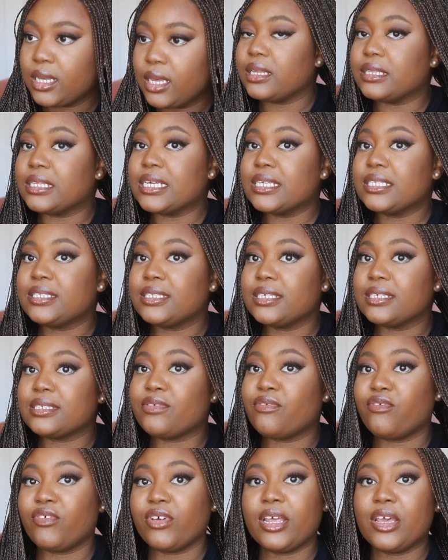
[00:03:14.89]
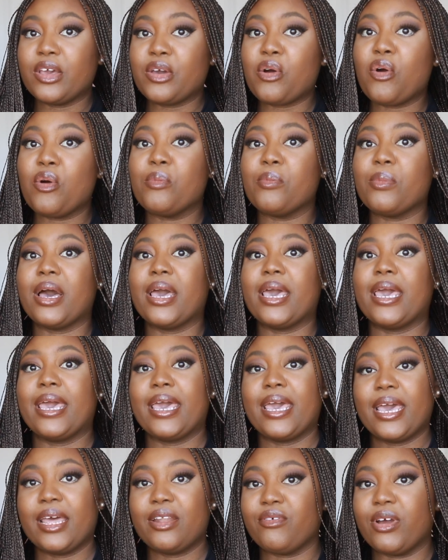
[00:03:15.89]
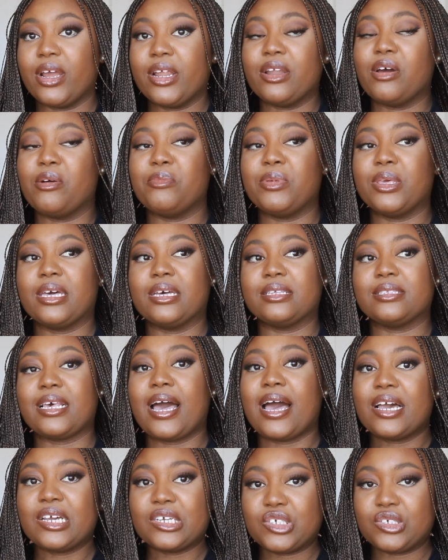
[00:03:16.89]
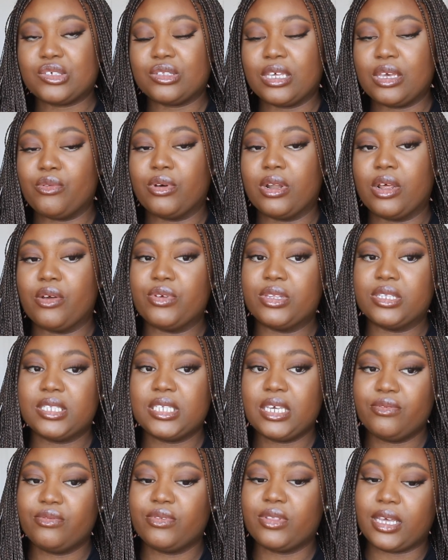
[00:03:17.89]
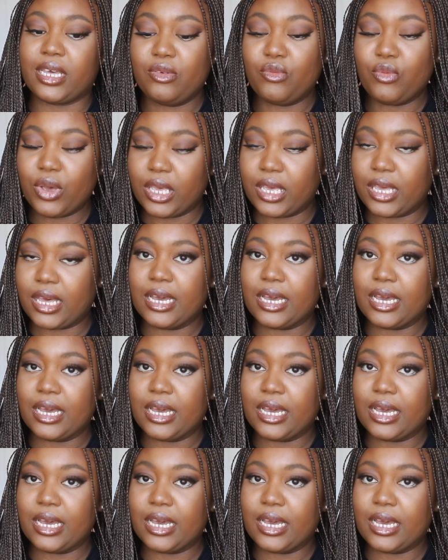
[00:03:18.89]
This is fitting on my head right now because actually when I received the wig,